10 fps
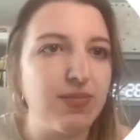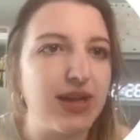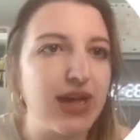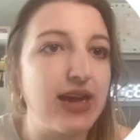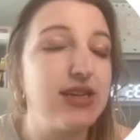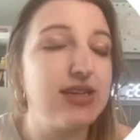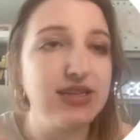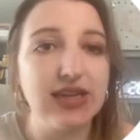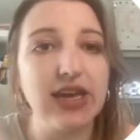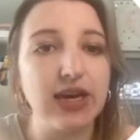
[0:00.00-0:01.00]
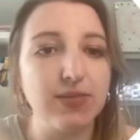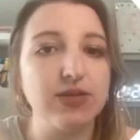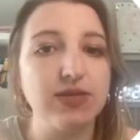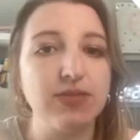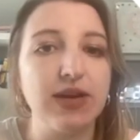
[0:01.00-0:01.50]
But again, it does take up
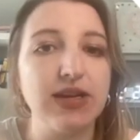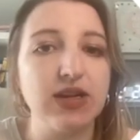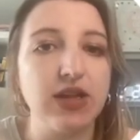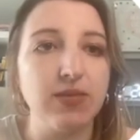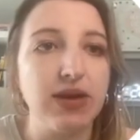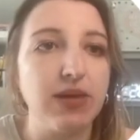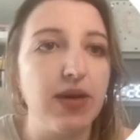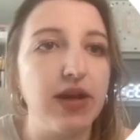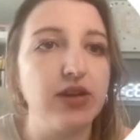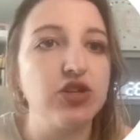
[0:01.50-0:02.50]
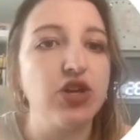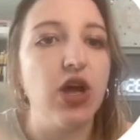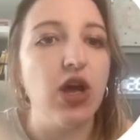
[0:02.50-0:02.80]
some space on the main page.